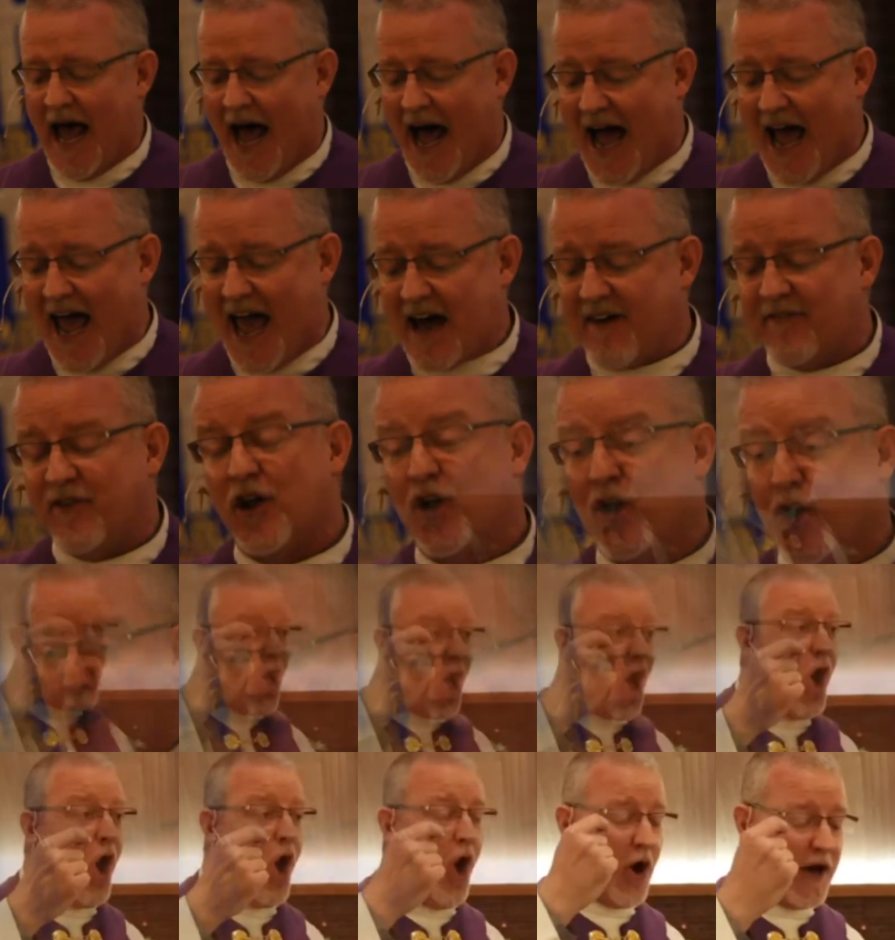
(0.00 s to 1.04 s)
I have a
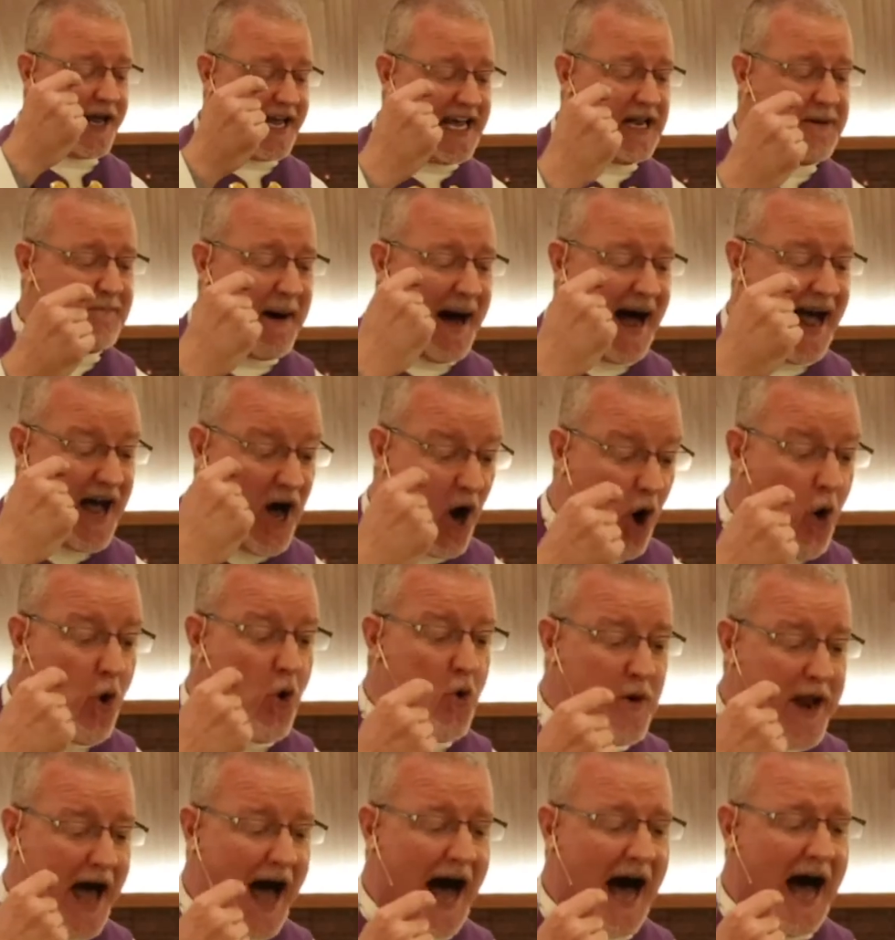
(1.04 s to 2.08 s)
log in my
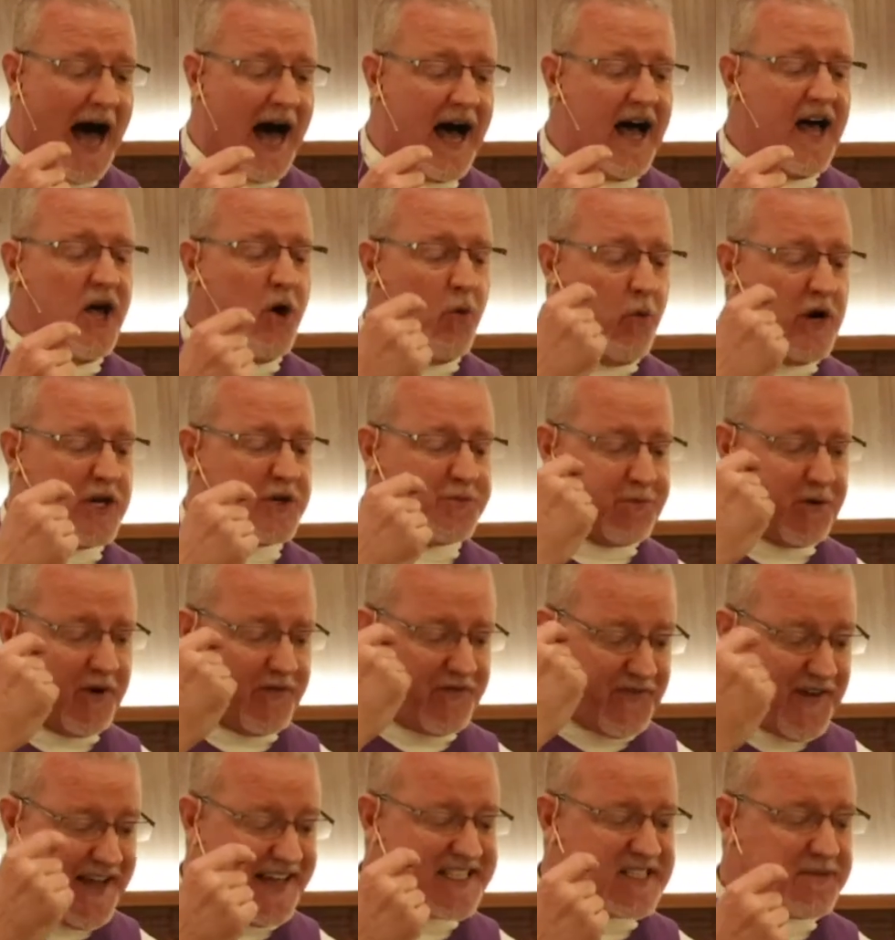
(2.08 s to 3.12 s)
own eye which
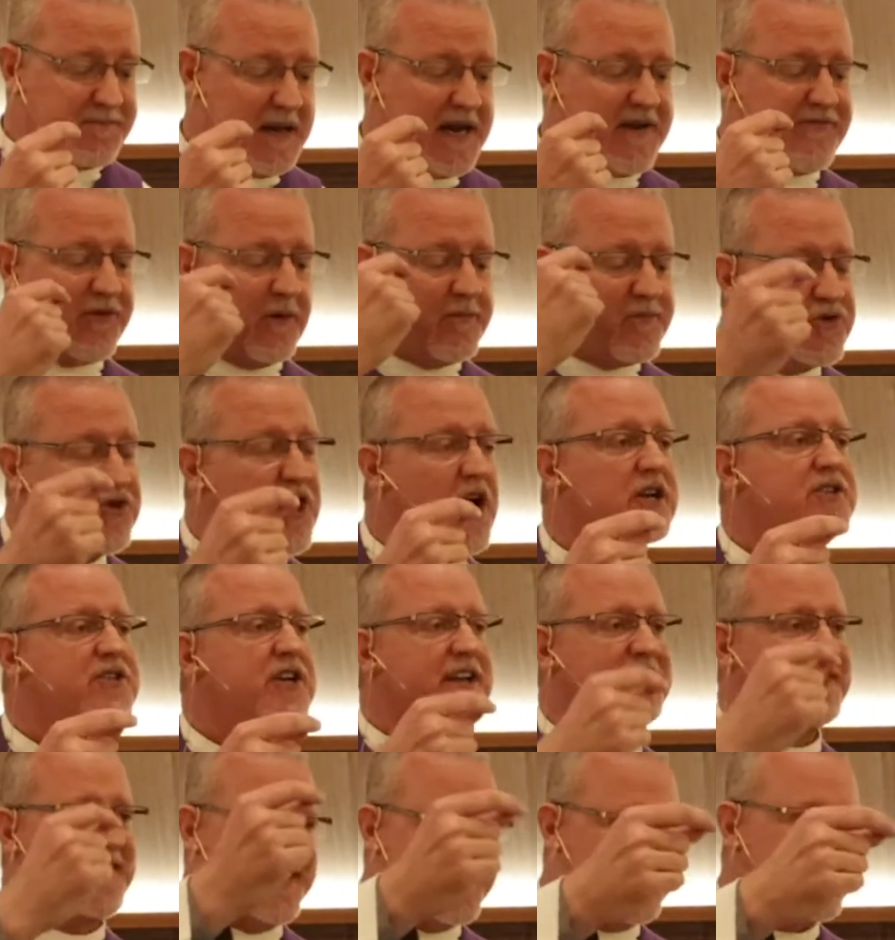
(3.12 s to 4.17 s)
prevents me from
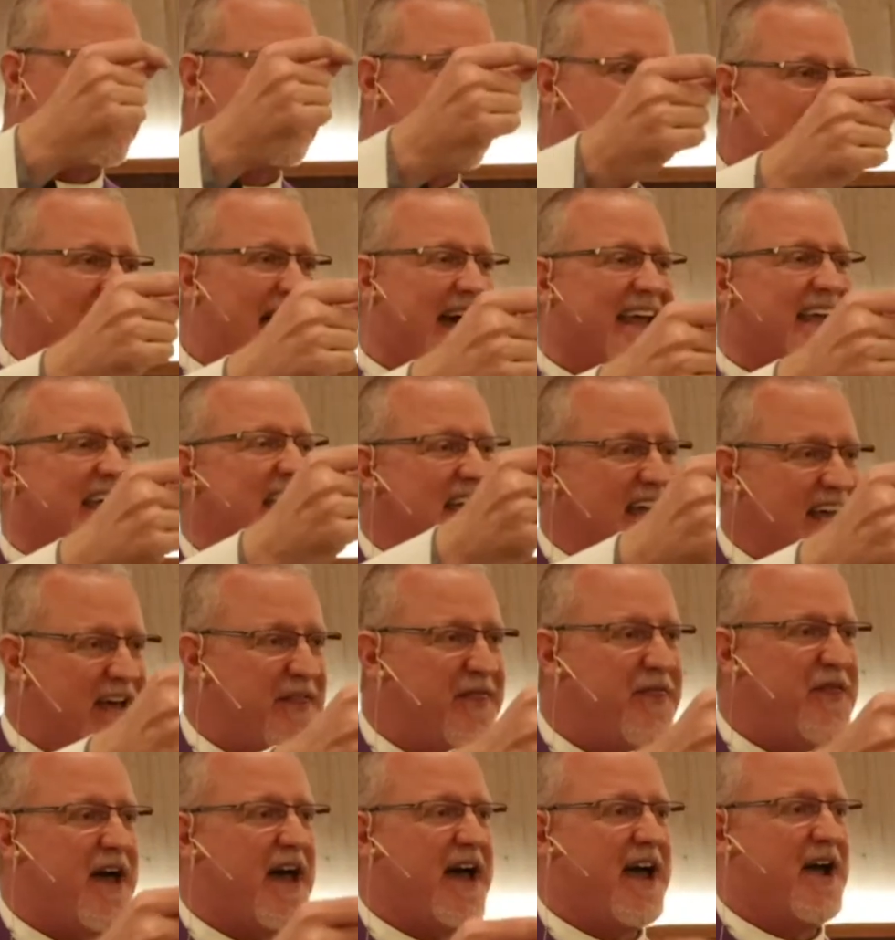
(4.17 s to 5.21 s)
judging the speck
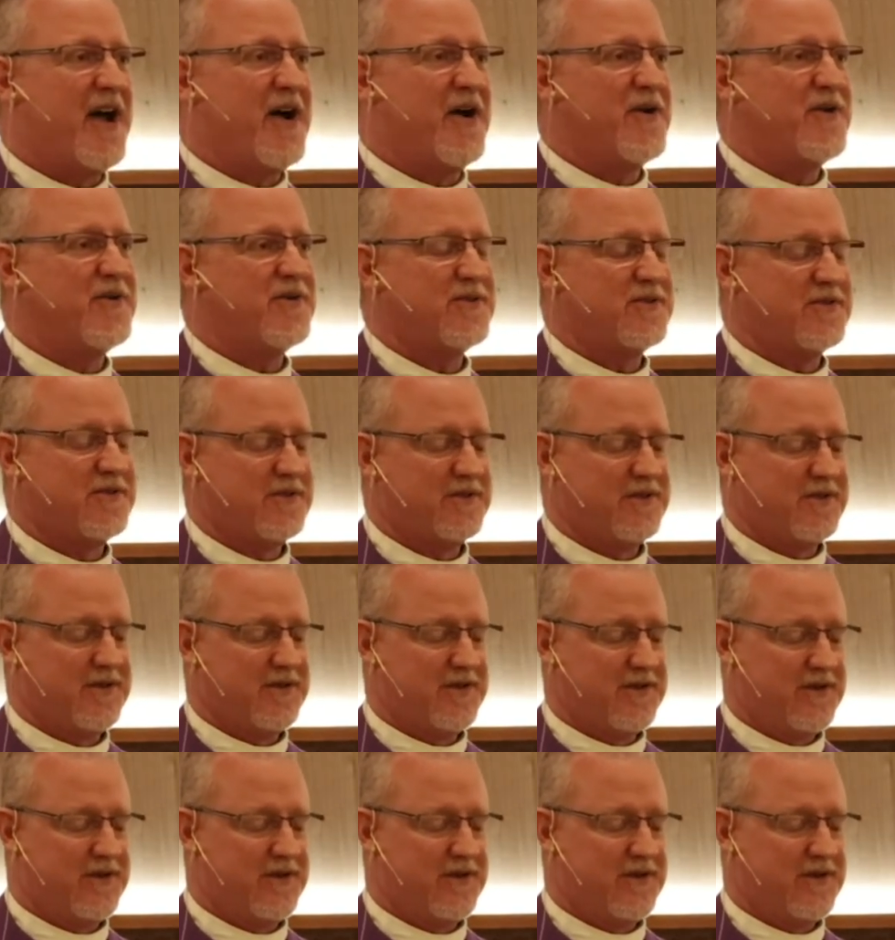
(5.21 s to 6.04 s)
in theirs?